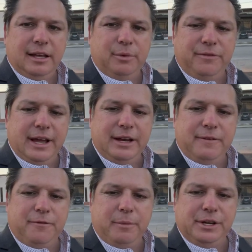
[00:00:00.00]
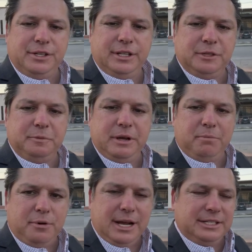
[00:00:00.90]
We've got information that's being
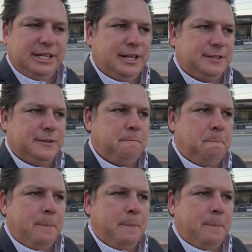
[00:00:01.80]
processed,